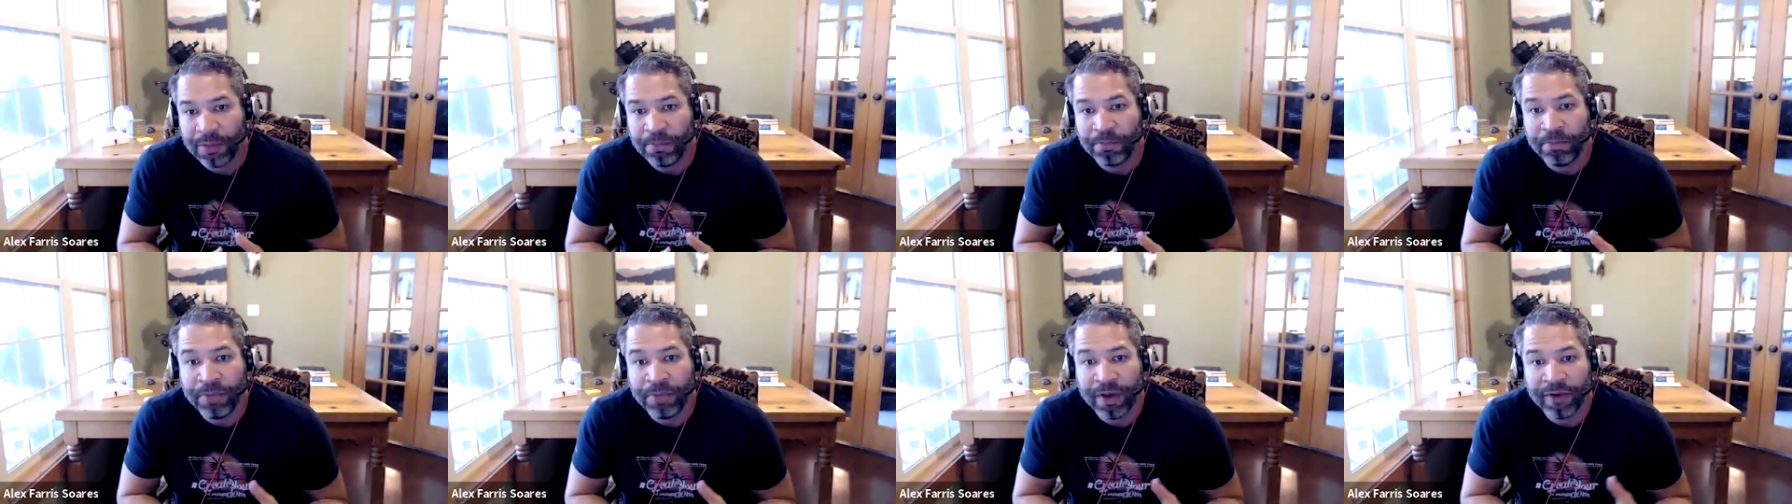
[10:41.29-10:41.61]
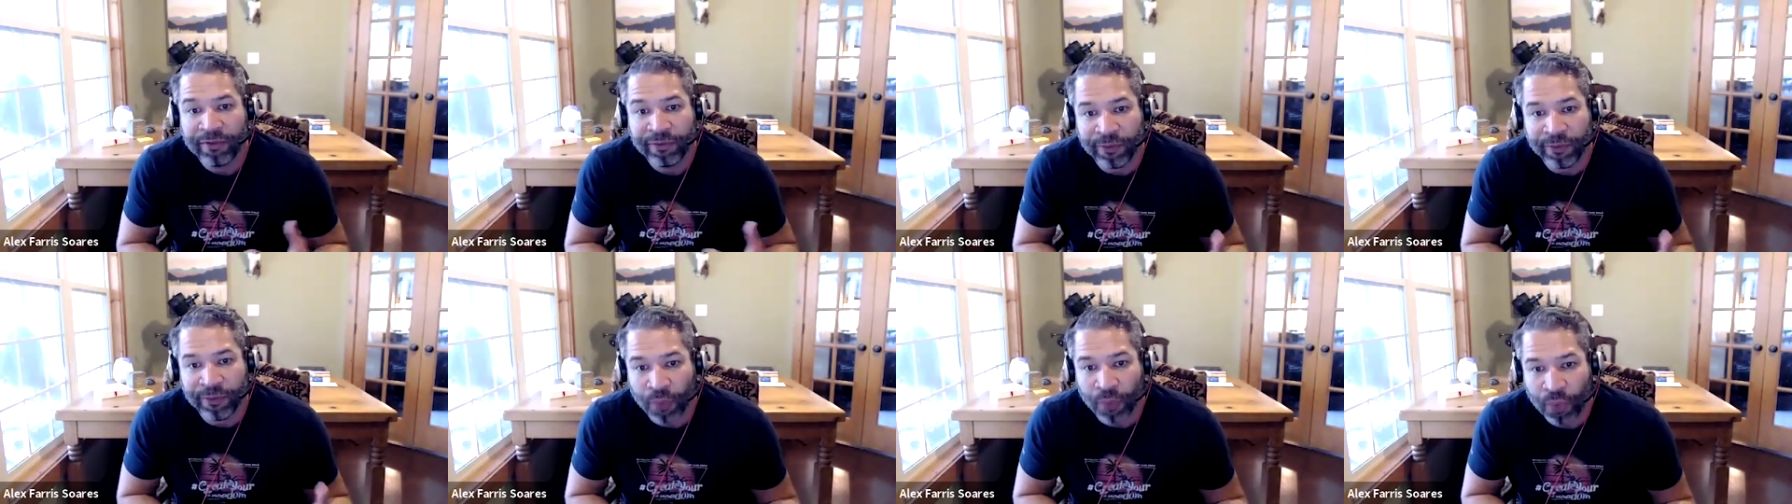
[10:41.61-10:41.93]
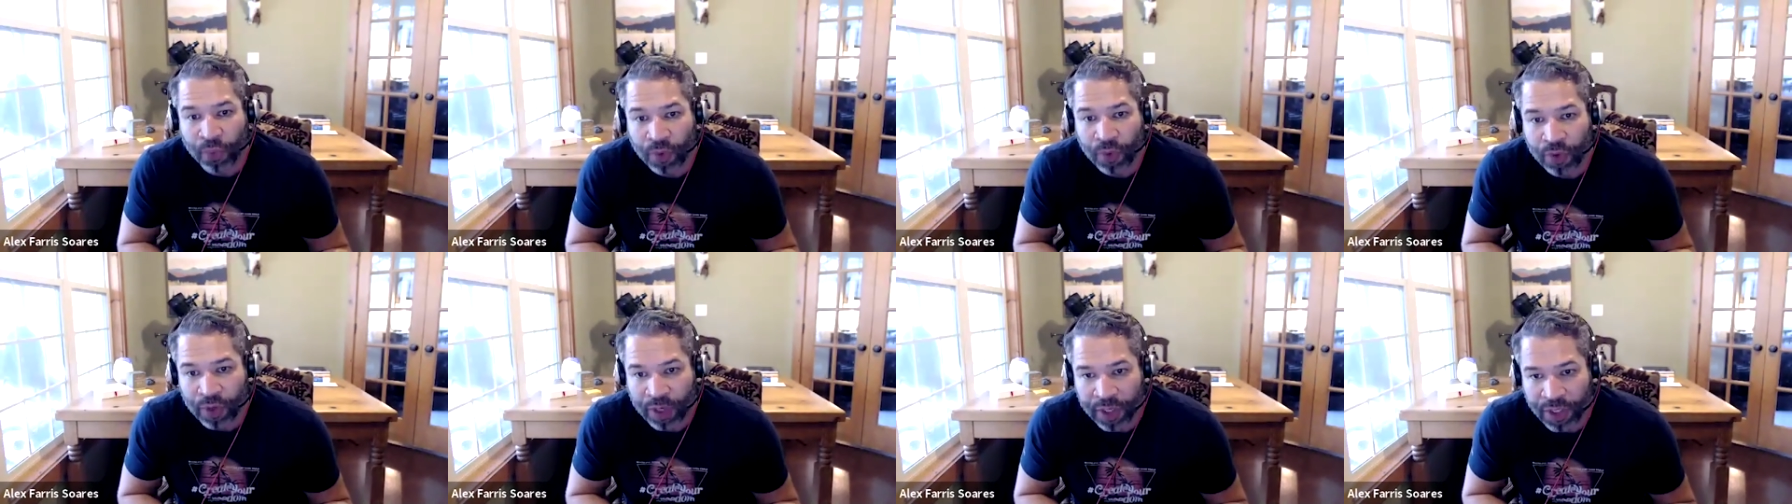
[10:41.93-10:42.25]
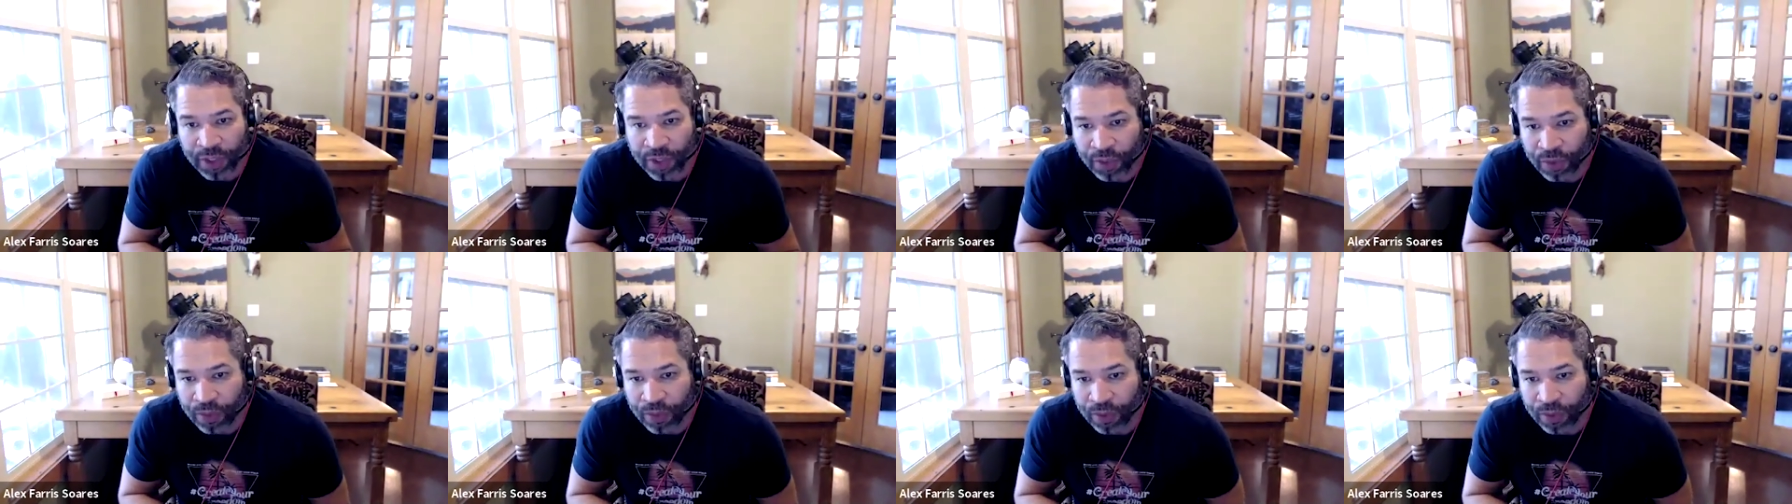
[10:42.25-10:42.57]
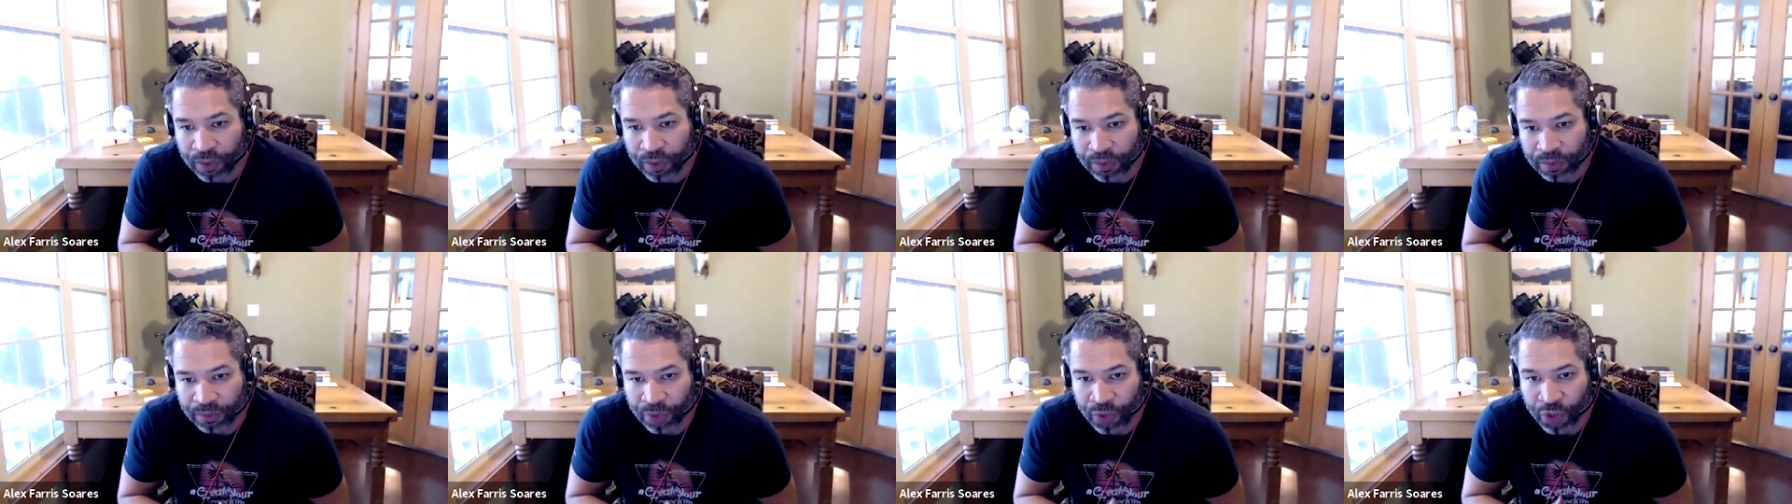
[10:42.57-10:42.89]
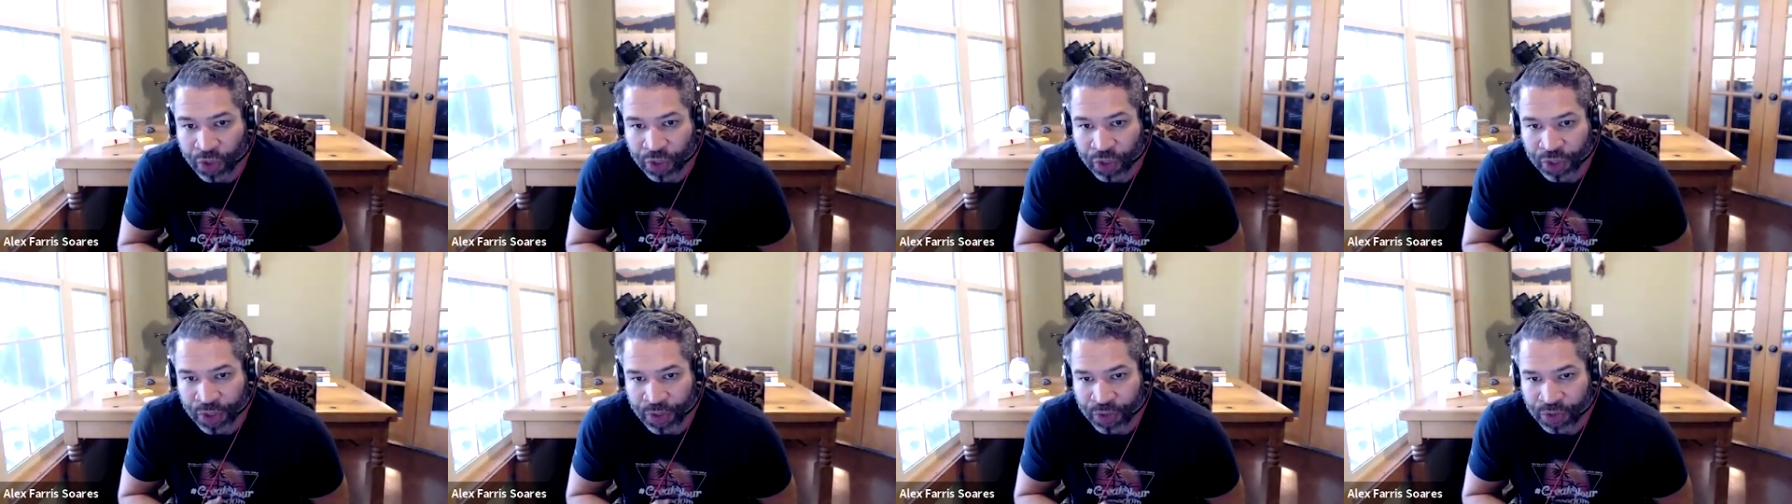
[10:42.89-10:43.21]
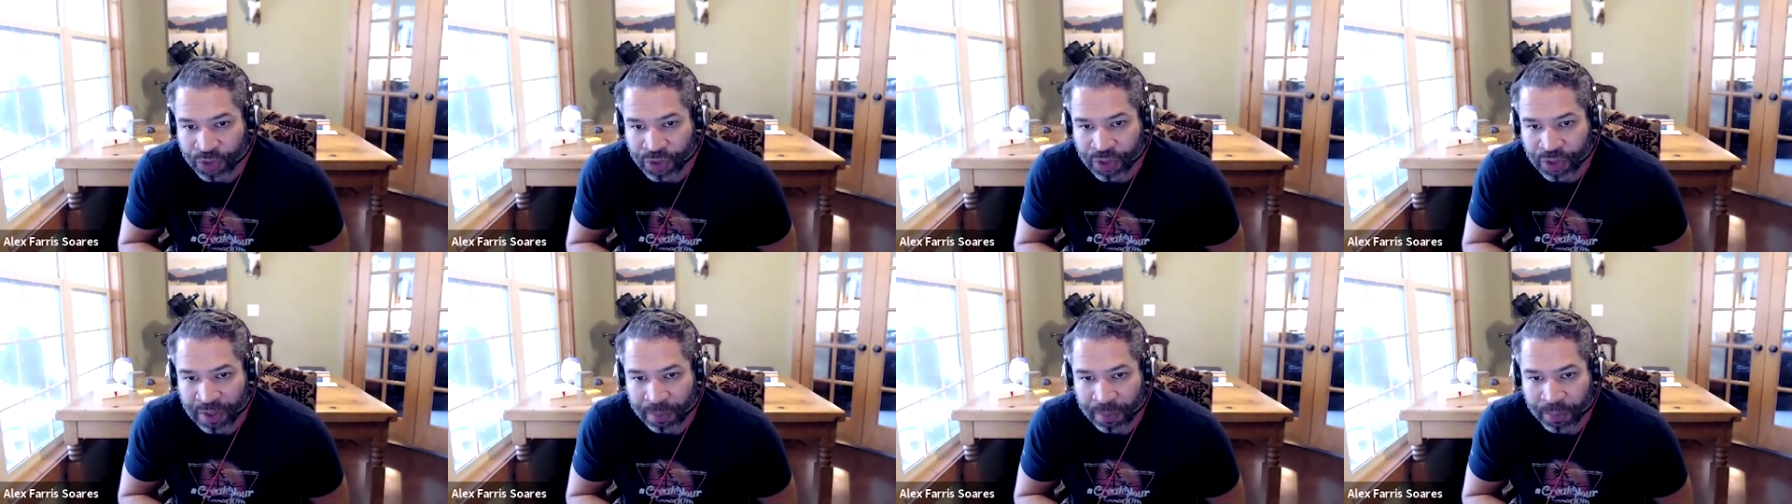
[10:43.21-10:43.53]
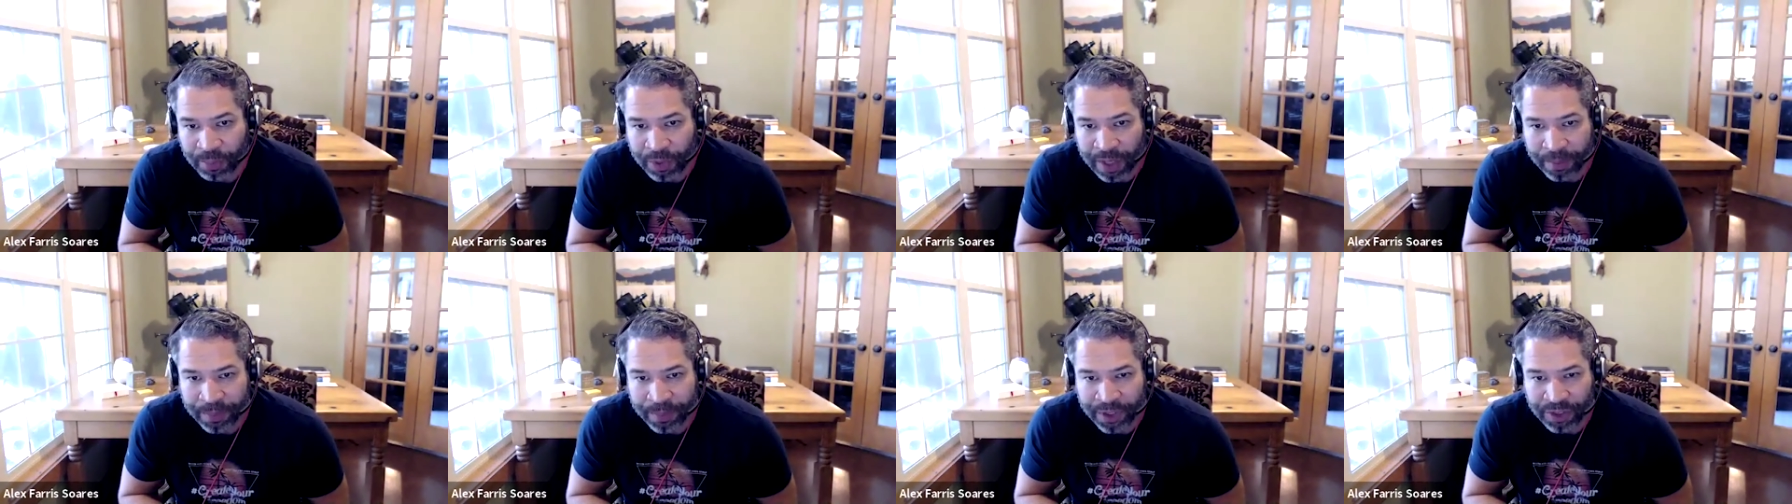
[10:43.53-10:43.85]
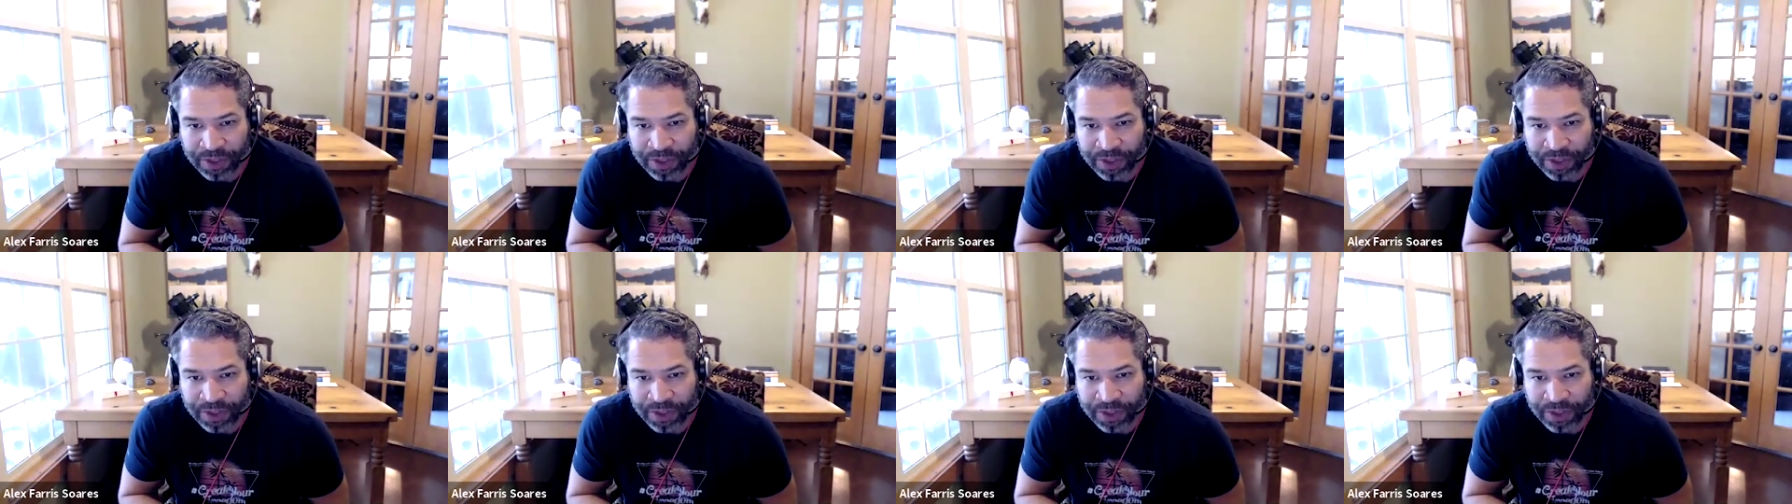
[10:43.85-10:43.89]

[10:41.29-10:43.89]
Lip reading: before you closed on the property